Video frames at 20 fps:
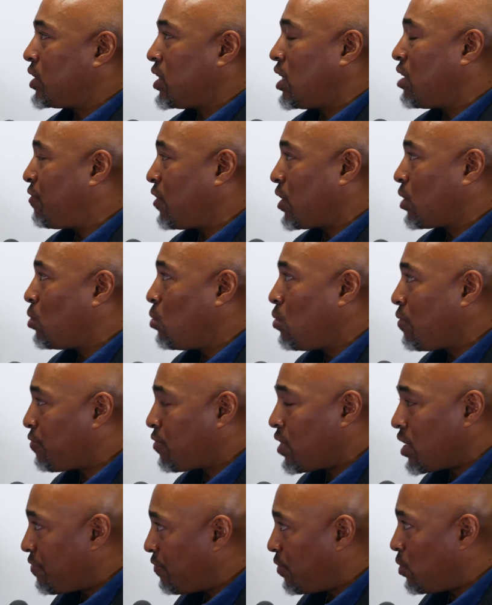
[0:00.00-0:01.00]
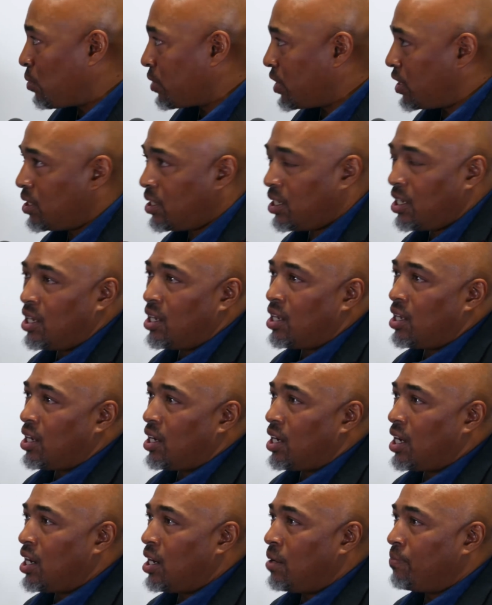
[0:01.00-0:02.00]
anything called freight forwarding.
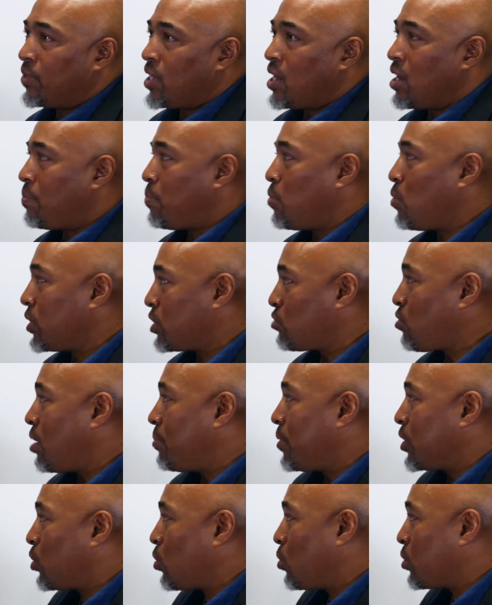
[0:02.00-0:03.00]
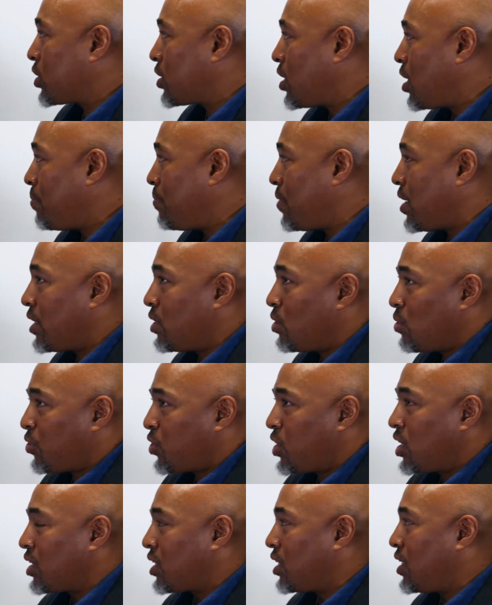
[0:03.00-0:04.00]
The airport is right on my doorstep, and you're
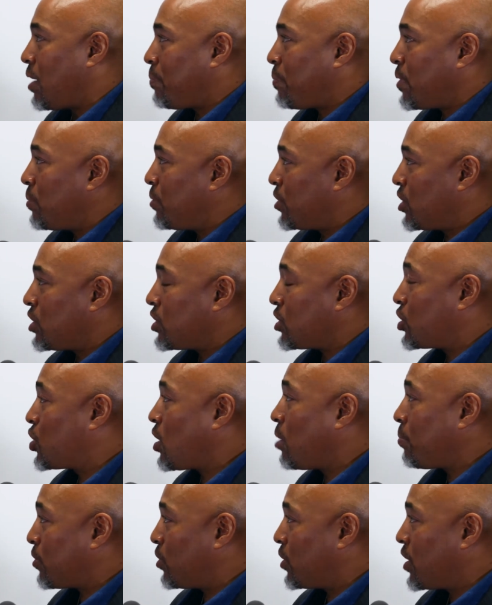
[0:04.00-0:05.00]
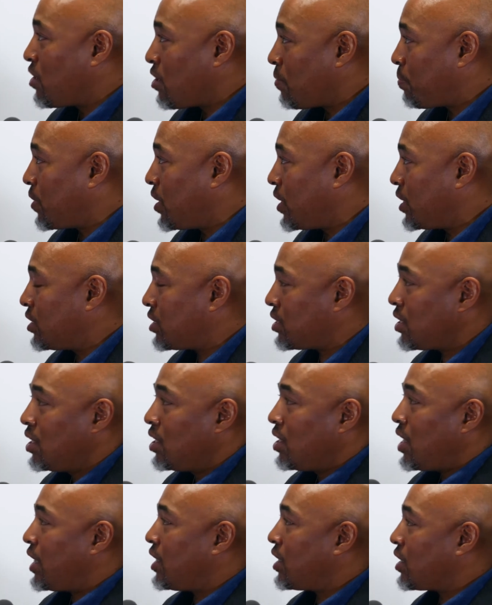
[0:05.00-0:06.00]
thinking that people are just jumping on airplanes
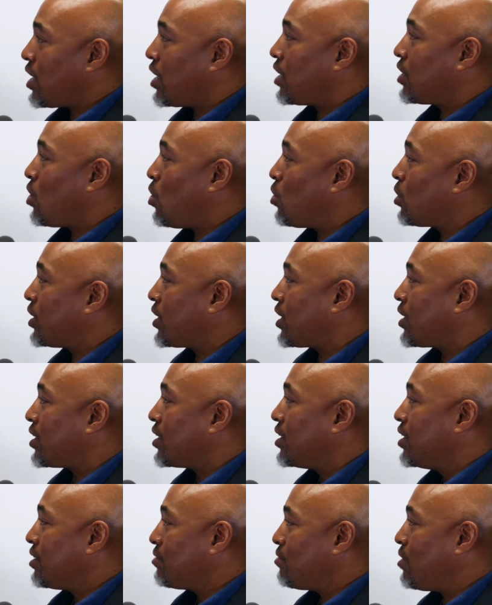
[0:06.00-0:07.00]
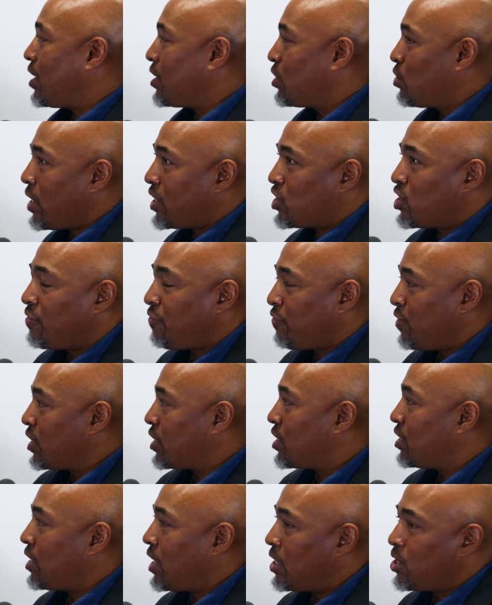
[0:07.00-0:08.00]
and they're going on holiday, right? You're not actually
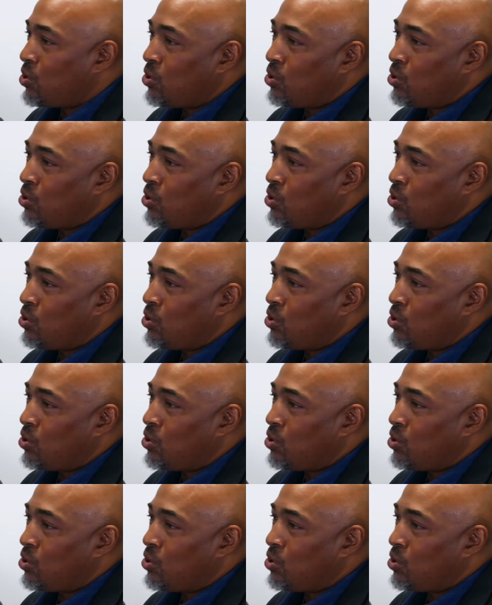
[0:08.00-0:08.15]
thinking that